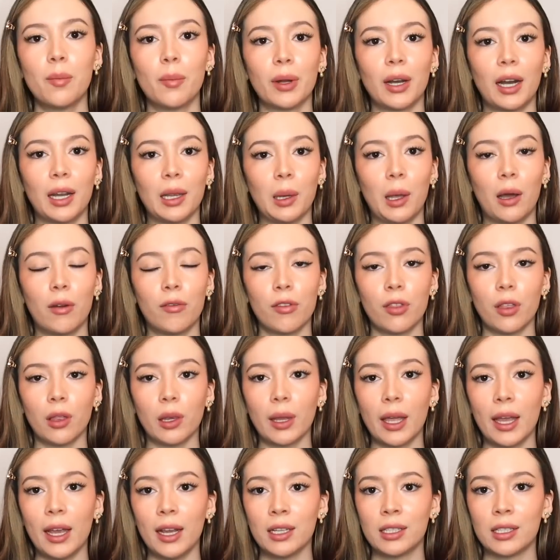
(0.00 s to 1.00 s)
But I loved the
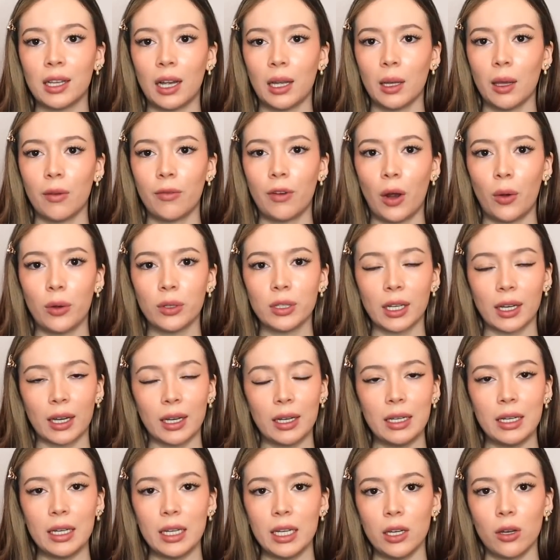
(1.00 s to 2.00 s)
lace. I loved how it's like
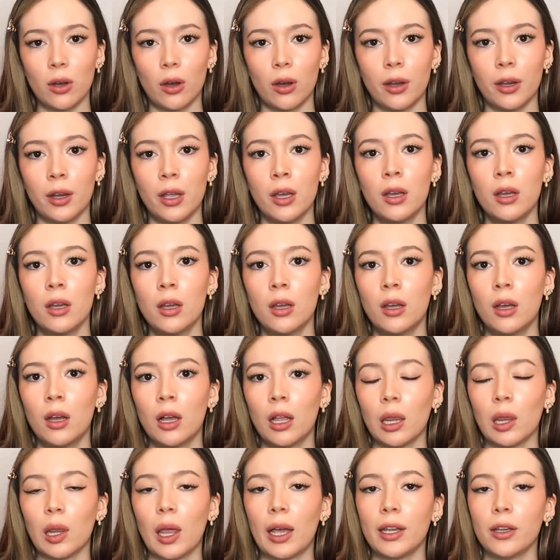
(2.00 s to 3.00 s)
a neon
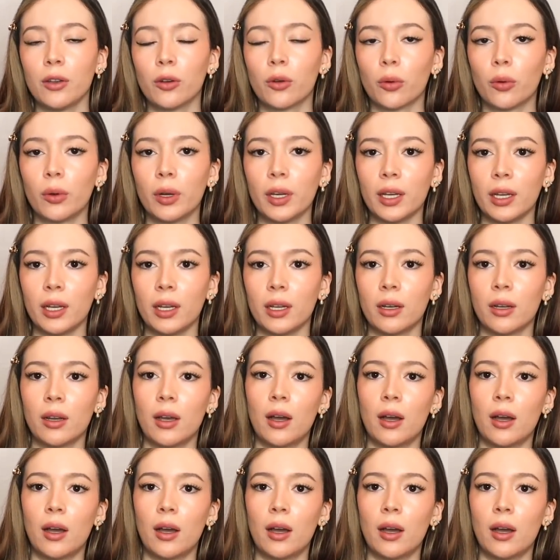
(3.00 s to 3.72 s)
light green.